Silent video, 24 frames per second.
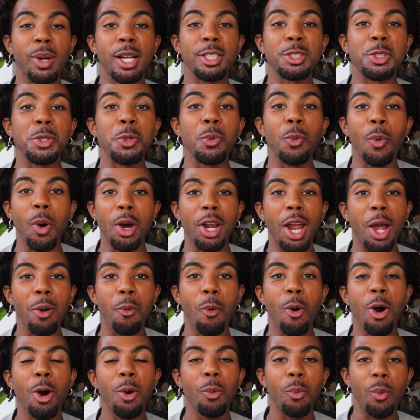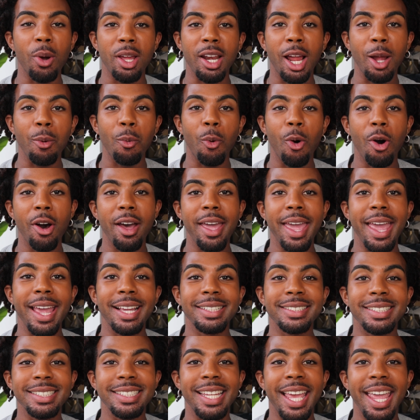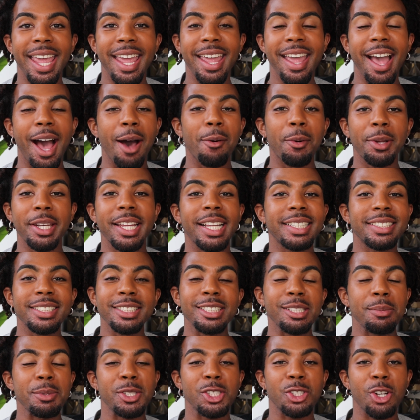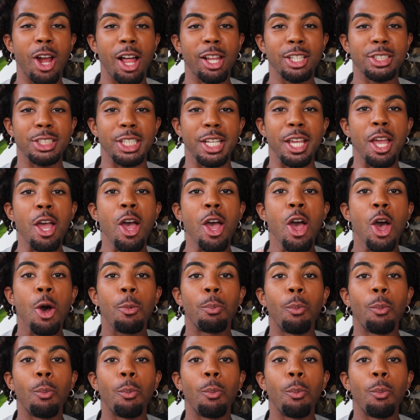where I do what I want, when I want, and today I want to get to some astrology.